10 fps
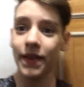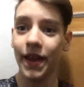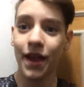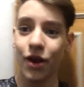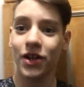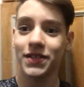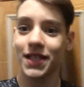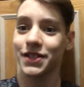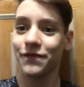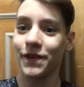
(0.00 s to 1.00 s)
the hair because
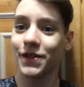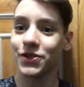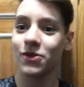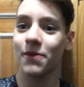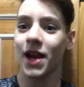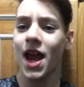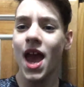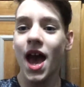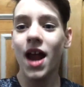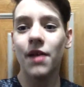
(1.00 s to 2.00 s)
I just finished swimming,
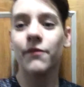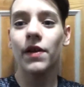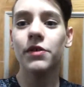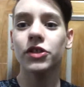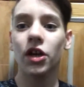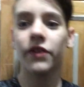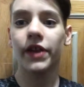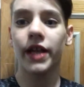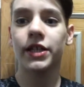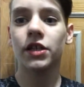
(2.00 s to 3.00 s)
and I'm very sorry
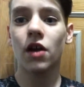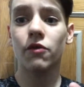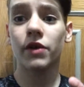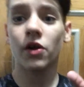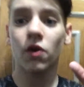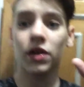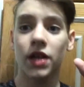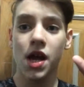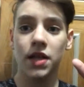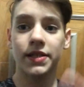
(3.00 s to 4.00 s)
that I did not
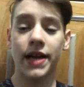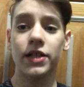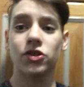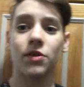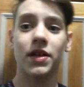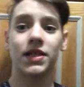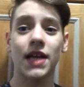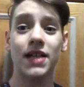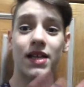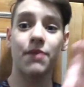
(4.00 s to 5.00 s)
record tonight's swimming because
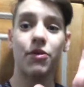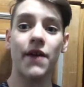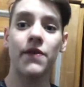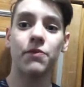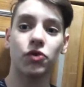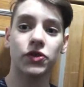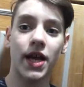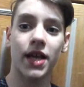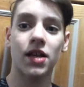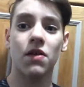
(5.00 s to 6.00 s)
that's at a private pool,
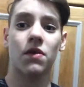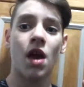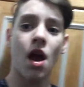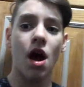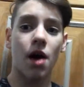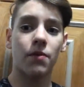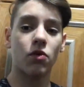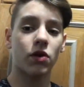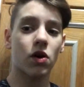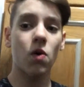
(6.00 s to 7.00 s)
so I cannot
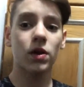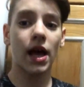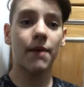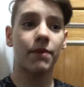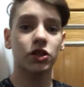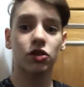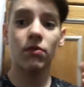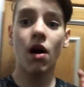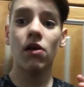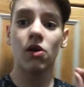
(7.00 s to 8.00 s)
um, record that, but
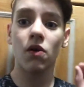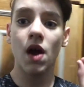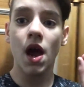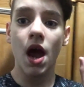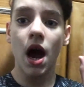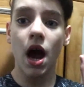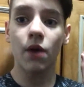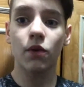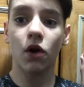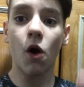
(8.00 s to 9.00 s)
tomorrow I will